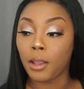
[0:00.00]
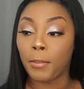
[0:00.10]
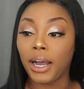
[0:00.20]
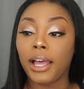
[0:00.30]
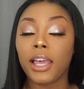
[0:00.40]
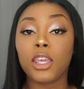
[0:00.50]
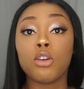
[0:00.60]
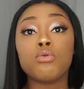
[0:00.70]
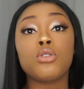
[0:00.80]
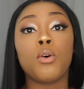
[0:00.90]
but
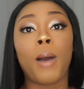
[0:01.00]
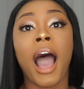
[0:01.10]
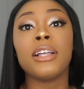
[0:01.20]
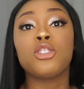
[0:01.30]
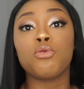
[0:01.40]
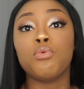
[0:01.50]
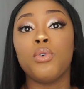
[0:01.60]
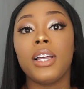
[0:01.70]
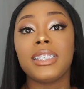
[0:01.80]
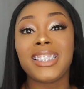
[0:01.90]
YouTube I do
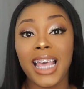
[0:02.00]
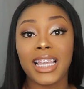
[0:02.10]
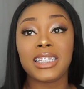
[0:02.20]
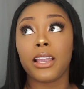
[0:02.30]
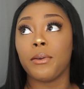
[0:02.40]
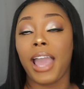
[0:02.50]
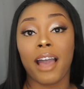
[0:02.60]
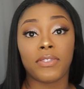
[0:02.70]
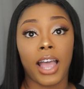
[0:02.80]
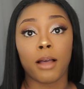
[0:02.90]
secondary
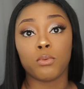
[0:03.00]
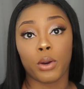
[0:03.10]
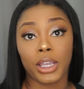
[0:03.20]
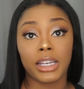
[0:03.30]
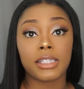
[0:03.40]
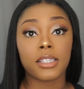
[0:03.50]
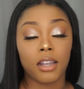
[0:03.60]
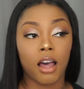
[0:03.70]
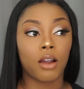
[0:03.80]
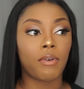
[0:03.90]
after I work at the
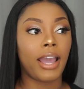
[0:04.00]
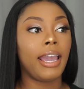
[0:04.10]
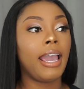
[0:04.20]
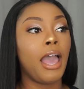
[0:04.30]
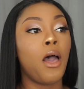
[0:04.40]
salon, right?